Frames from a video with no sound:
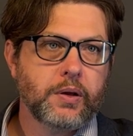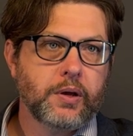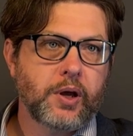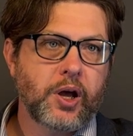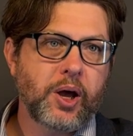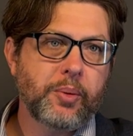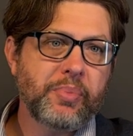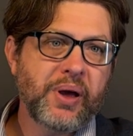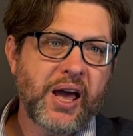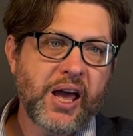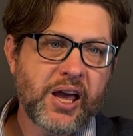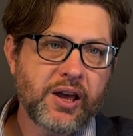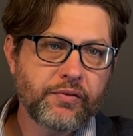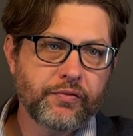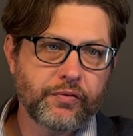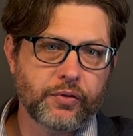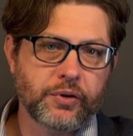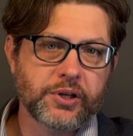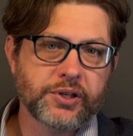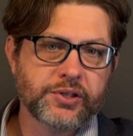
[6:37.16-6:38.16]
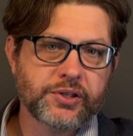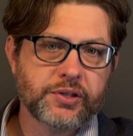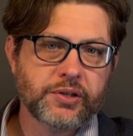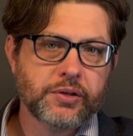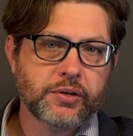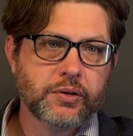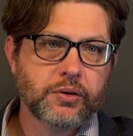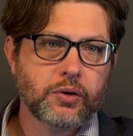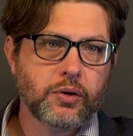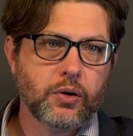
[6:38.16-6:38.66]
a behaviorist.
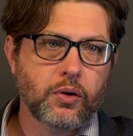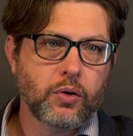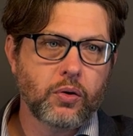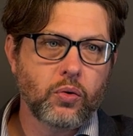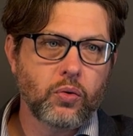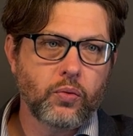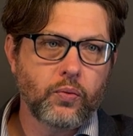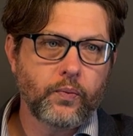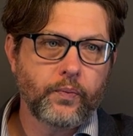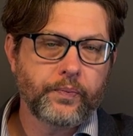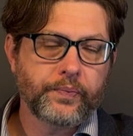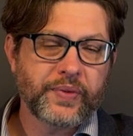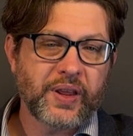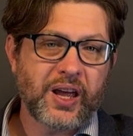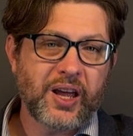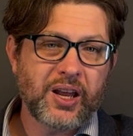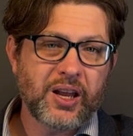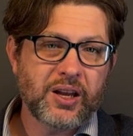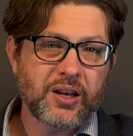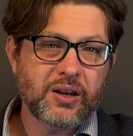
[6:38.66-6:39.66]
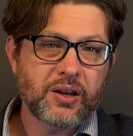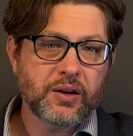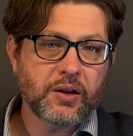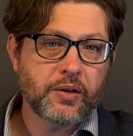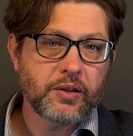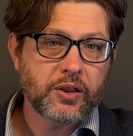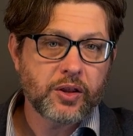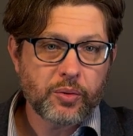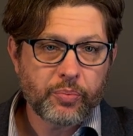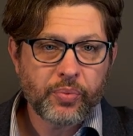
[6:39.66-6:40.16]
And
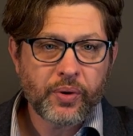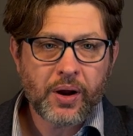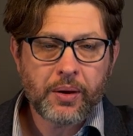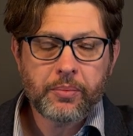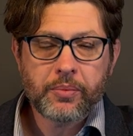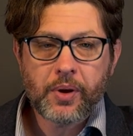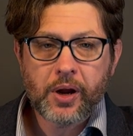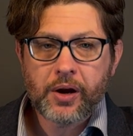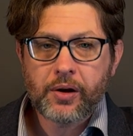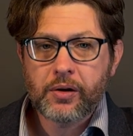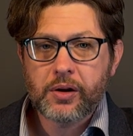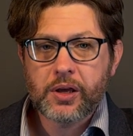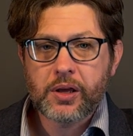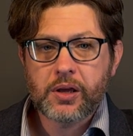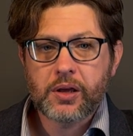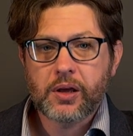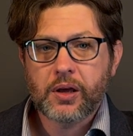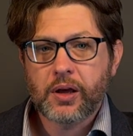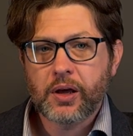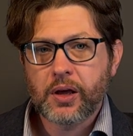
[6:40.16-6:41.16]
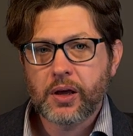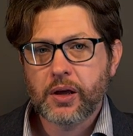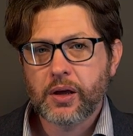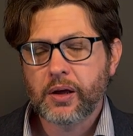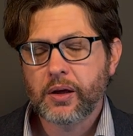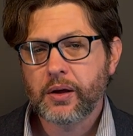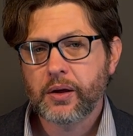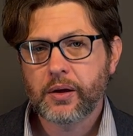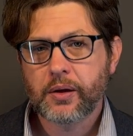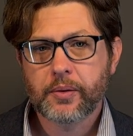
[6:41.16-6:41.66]
the primary
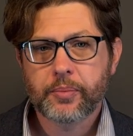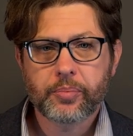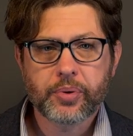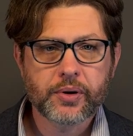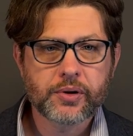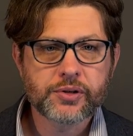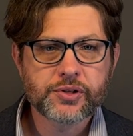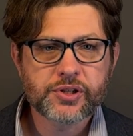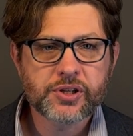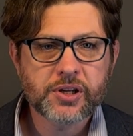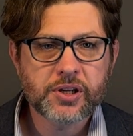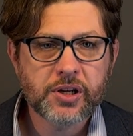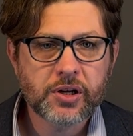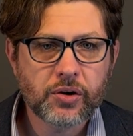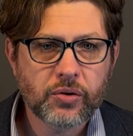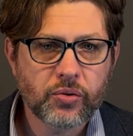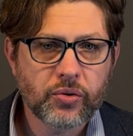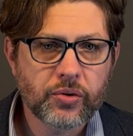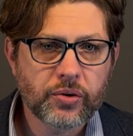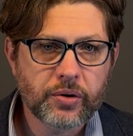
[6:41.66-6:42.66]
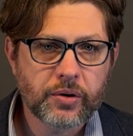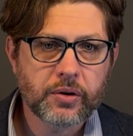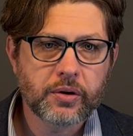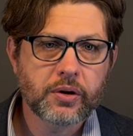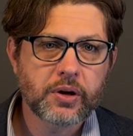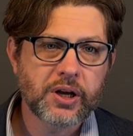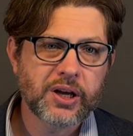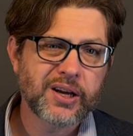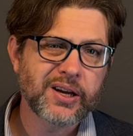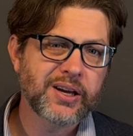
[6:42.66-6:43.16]
person
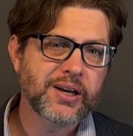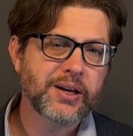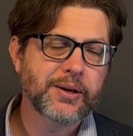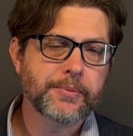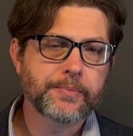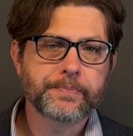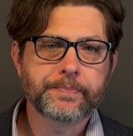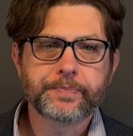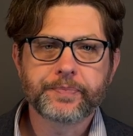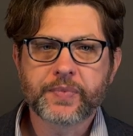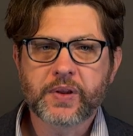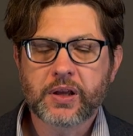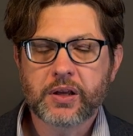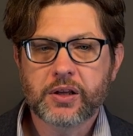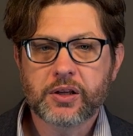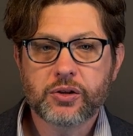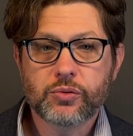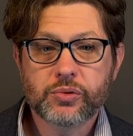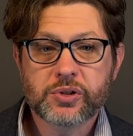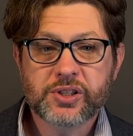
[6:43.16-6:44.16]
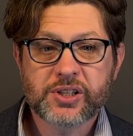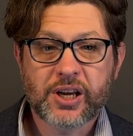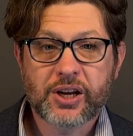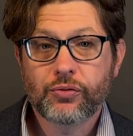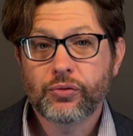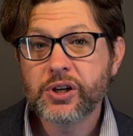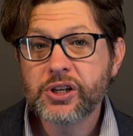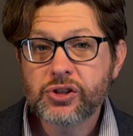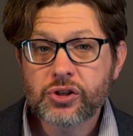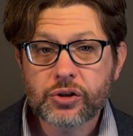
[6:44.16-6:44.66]
or you would say
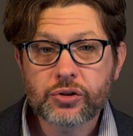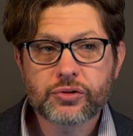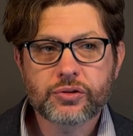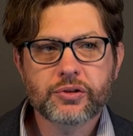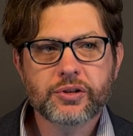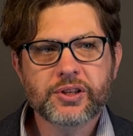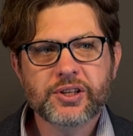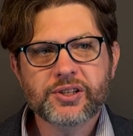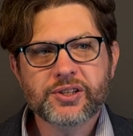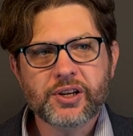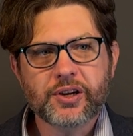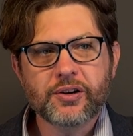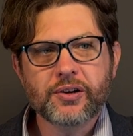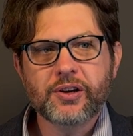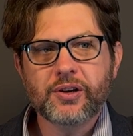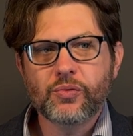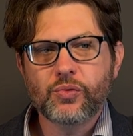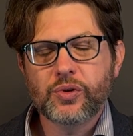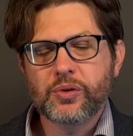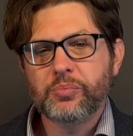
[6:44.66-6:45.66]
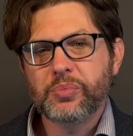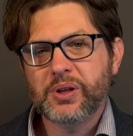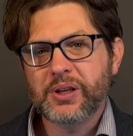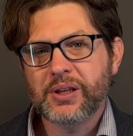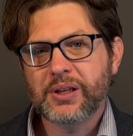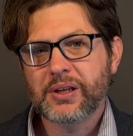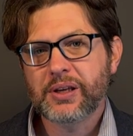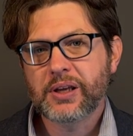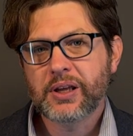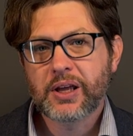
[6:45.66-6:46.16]
researcher in this area would
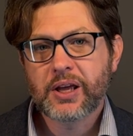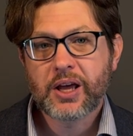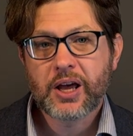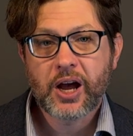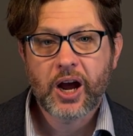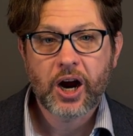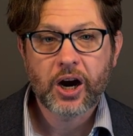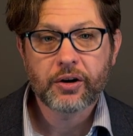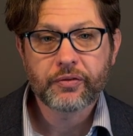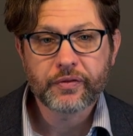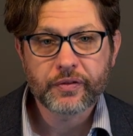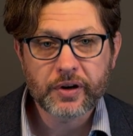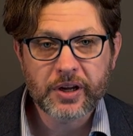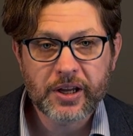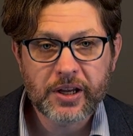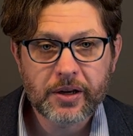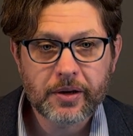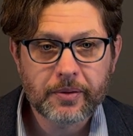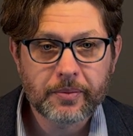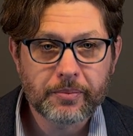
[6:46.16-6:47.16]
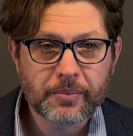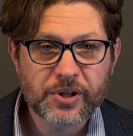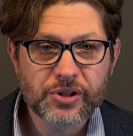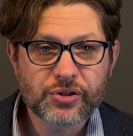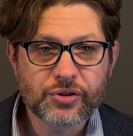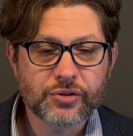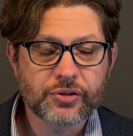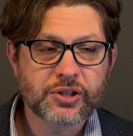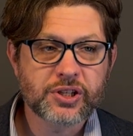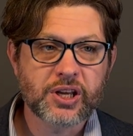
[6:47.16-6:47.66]
be our friend
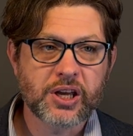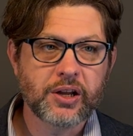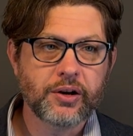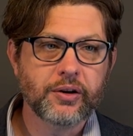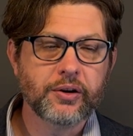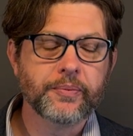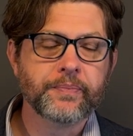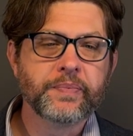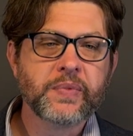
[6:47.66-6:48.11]
Mr. Skinner.